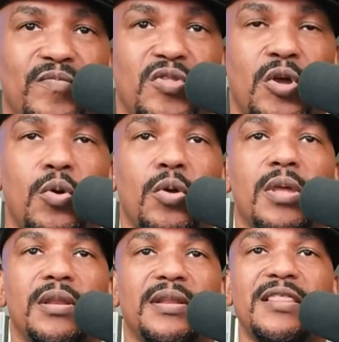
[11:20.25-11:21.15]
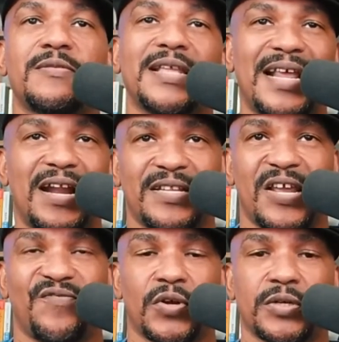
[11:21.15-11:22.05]
So let's get that out
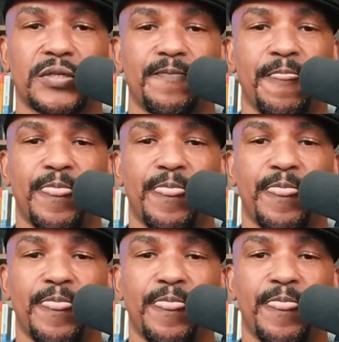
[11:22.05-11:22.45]
there first.